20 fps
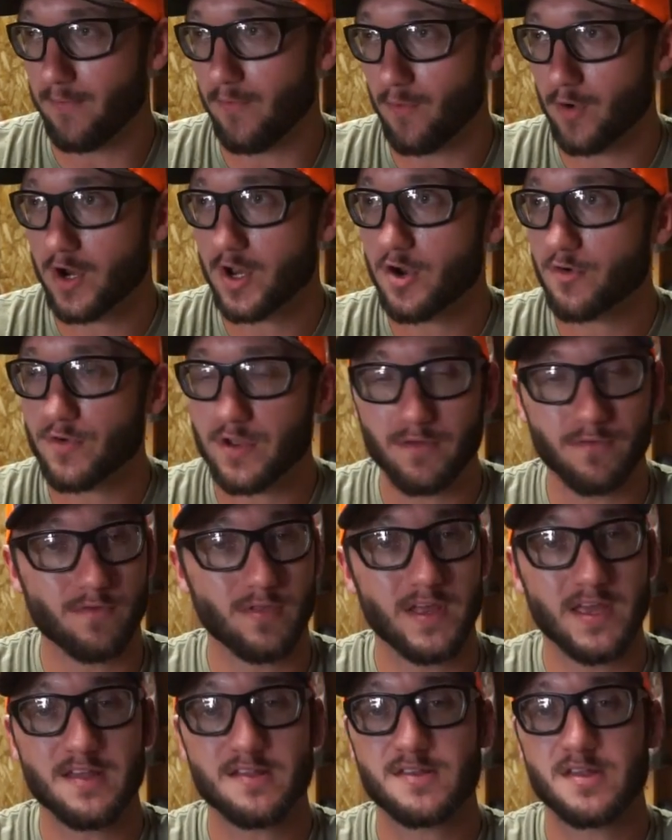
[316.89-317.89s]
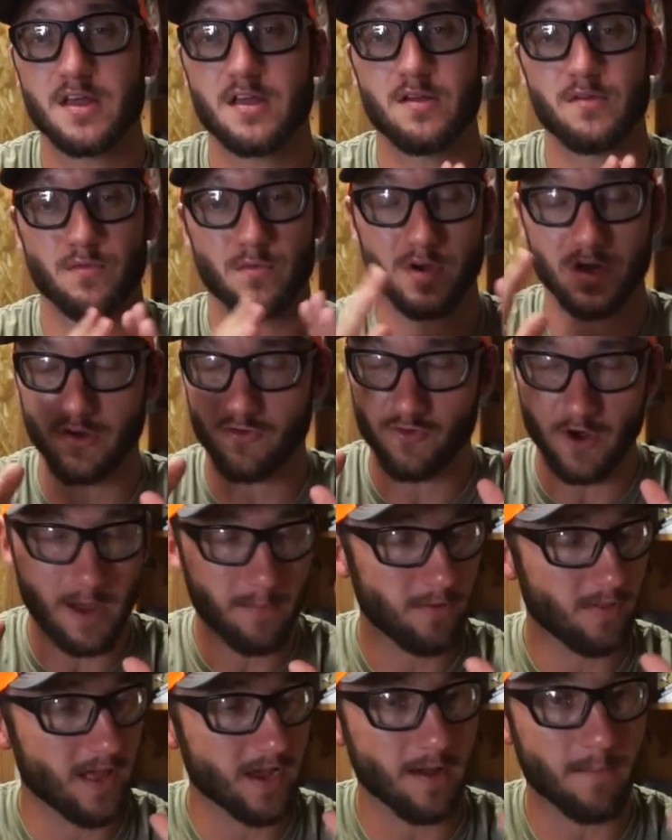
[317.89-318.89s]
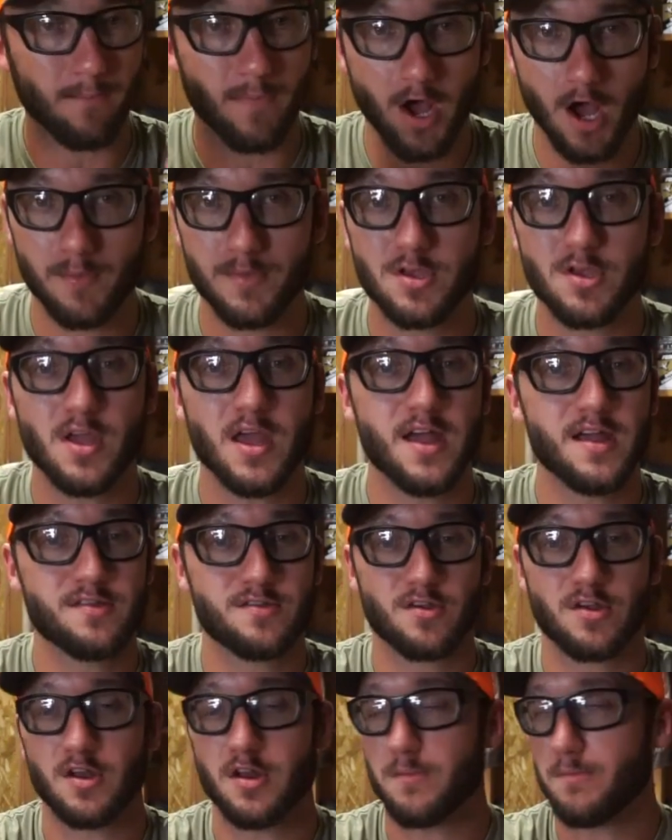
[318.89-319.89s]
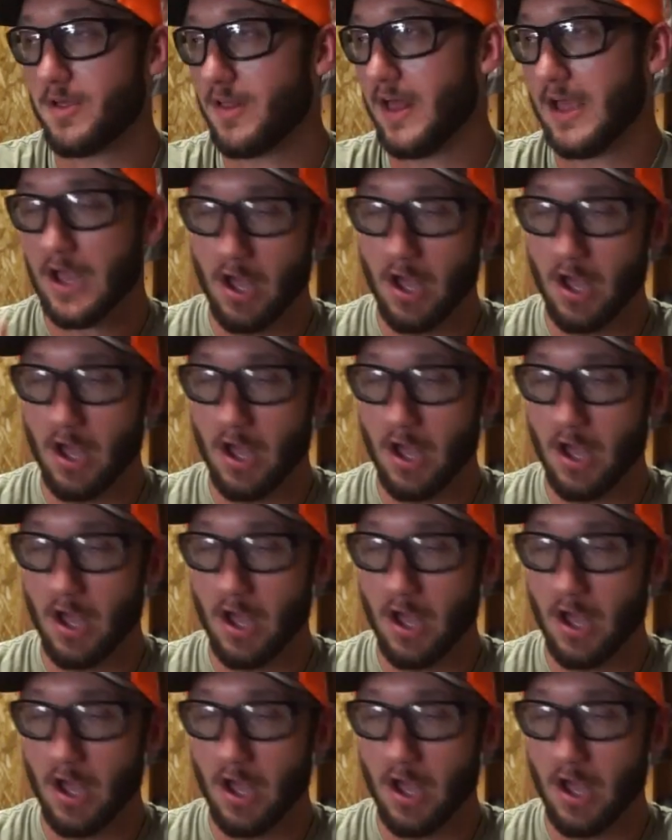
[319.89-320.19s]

We're going to release, we're going to drop it like a bomb you guys you are going to be like,